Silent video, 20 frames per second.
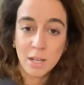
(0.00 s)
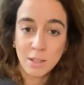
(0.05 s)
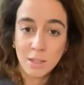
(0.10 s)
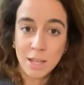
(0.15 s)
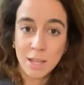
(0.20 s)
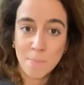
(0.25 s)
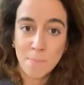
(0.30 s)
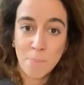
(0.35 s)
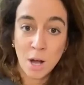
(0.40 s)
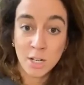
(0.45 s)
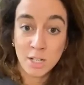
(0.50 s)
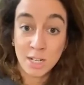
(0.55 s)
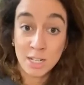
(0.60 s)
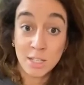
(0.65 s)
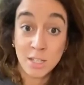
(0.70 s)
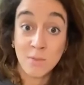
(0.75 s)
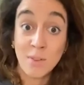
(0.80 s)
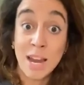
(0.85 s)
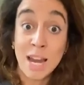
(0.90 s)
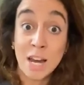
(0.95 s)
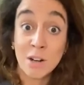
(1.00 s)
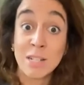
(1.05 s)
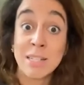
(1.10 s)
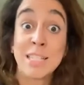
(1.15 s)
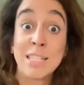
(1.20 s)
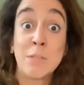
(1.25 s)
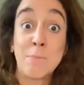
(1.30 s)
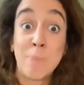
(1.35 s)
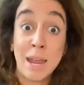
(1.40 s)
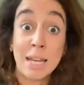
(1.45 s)
the abundance of air and
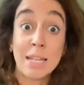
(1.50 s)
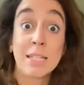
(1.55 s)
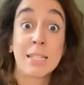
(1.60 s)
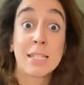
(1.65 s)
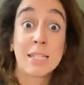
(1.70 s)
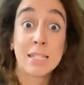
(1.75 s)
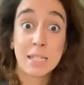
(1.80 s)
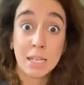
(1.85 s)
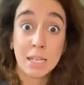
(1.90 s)
space.